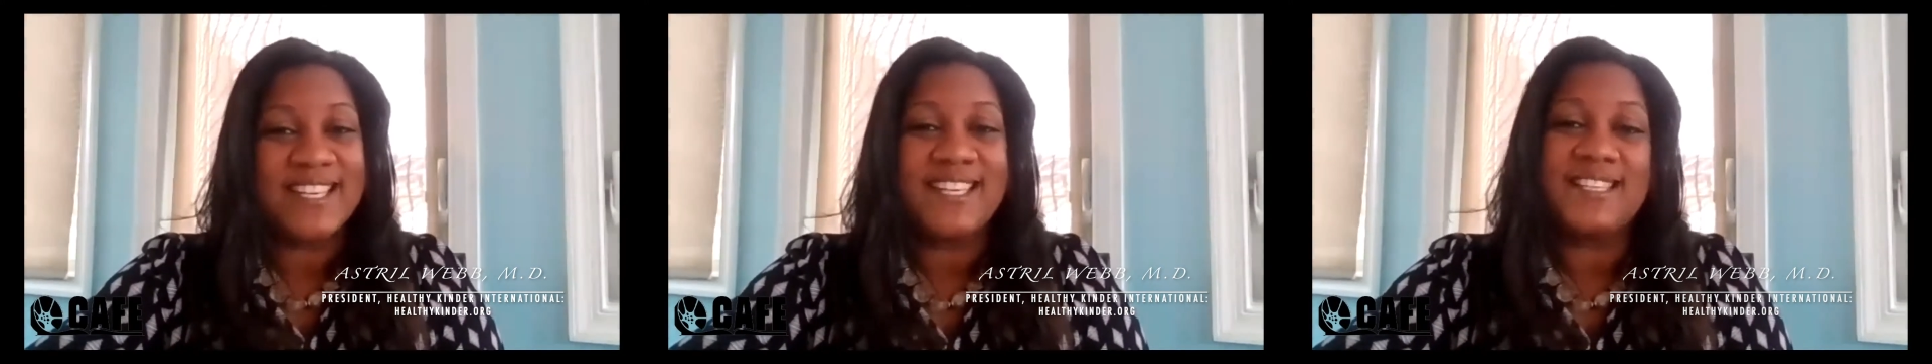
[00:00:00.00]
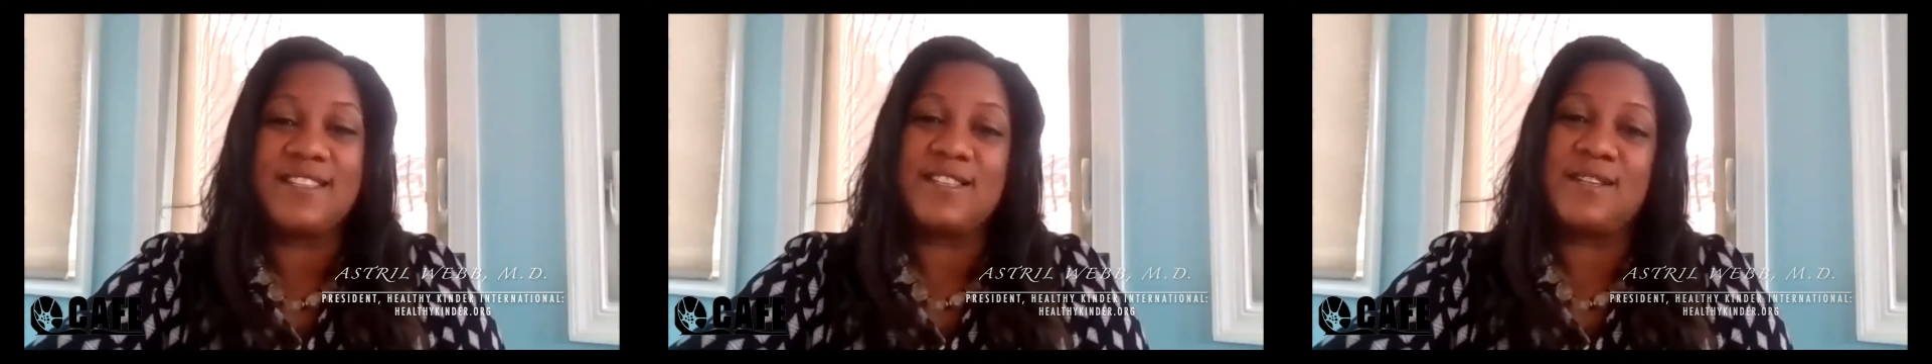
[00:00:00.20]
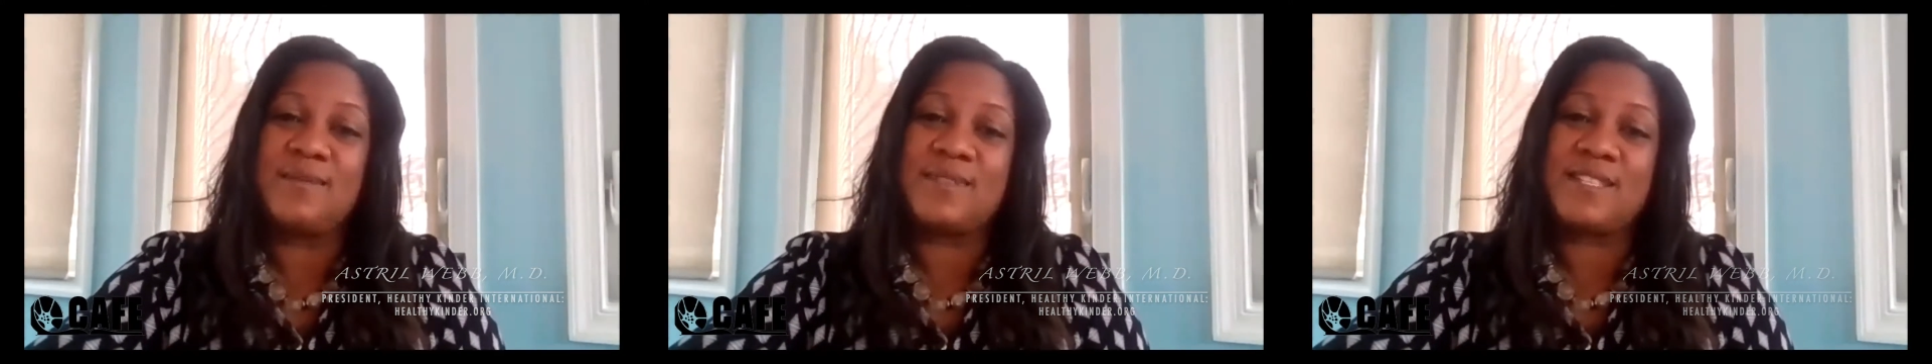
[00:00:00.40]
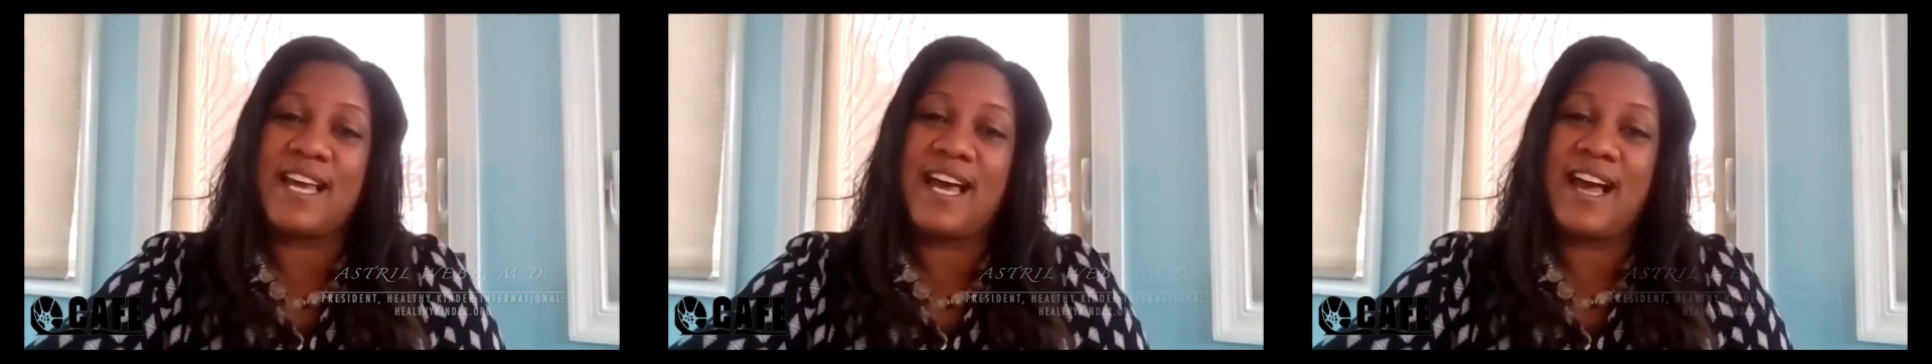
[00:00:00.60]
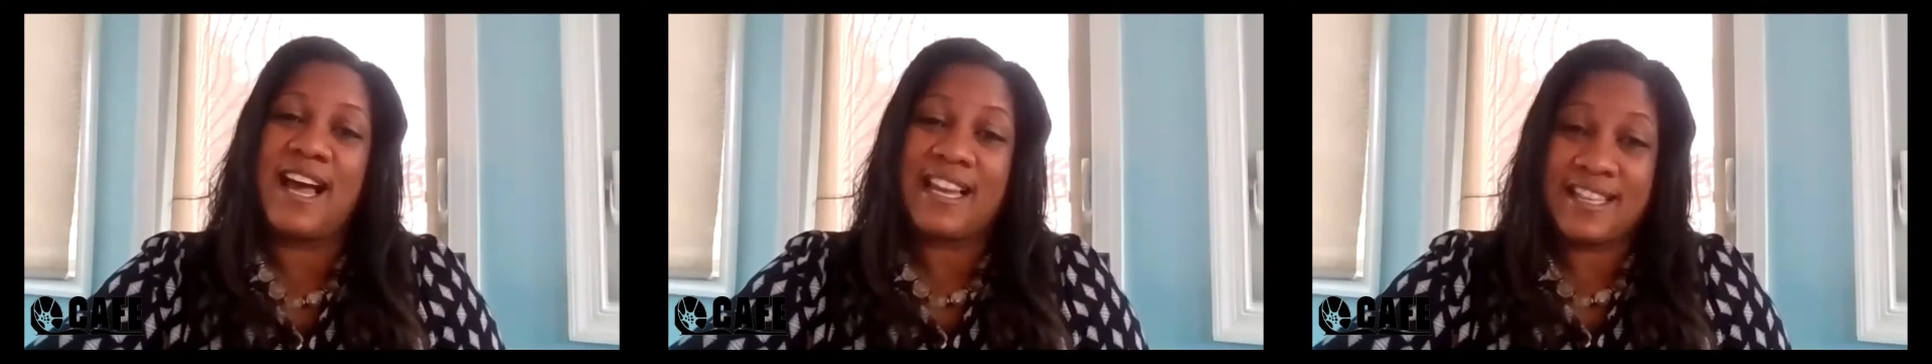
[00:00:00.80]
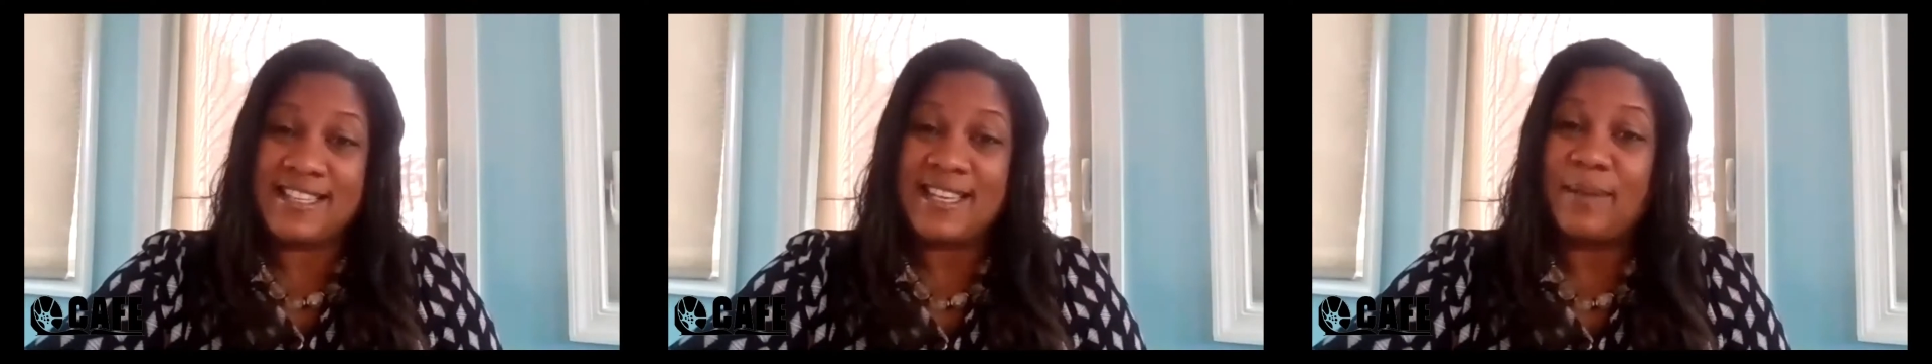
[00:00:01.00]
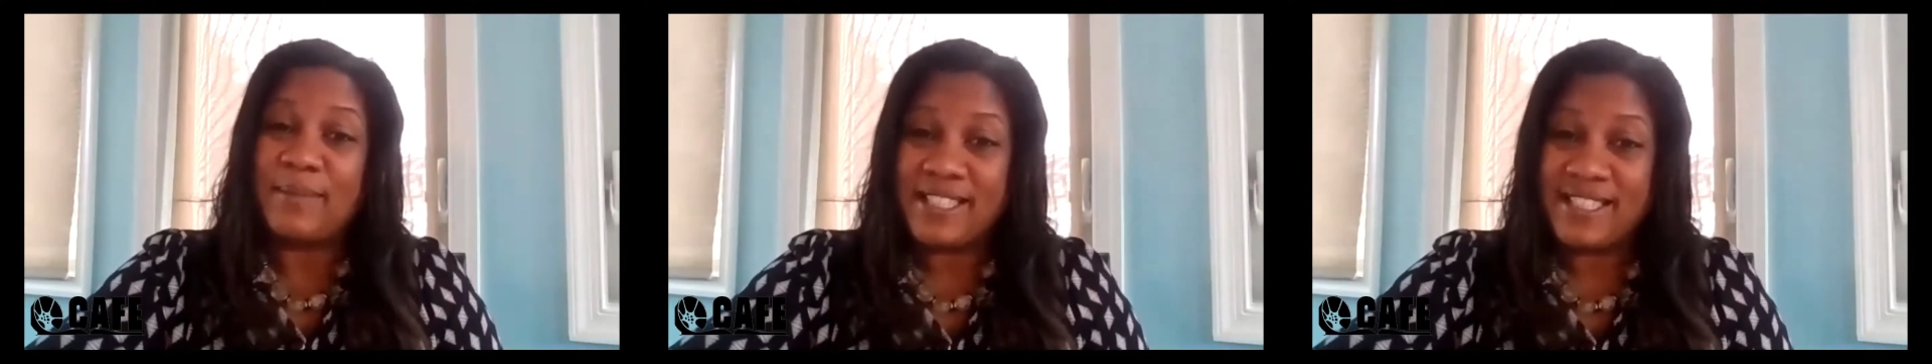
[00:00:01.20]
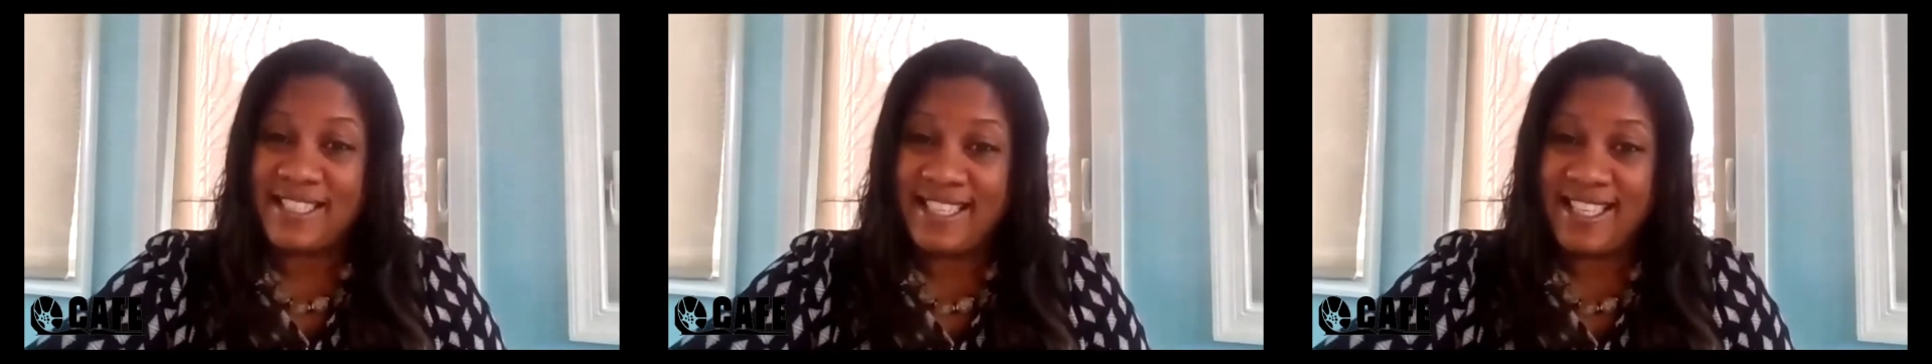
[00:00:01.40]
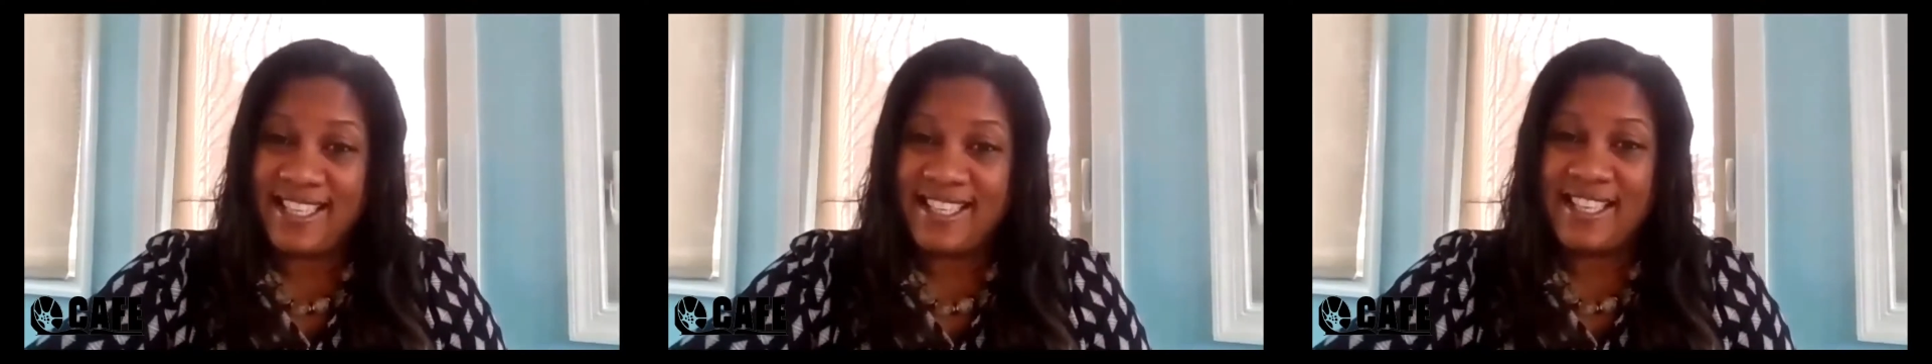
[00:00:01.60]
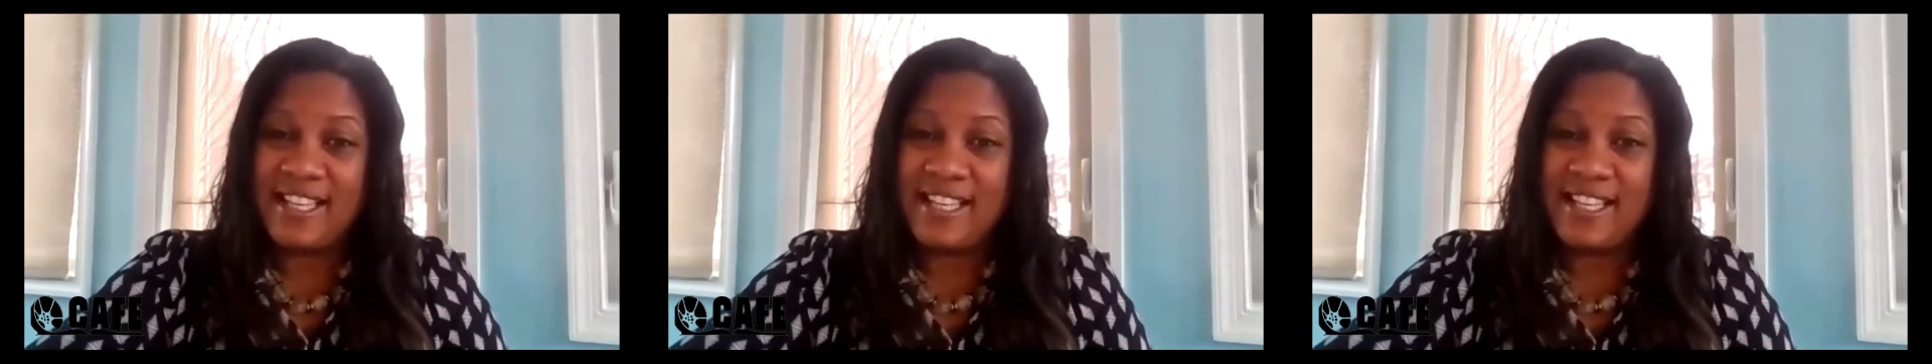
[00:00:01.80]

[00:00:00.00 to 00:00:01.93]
in terms academically.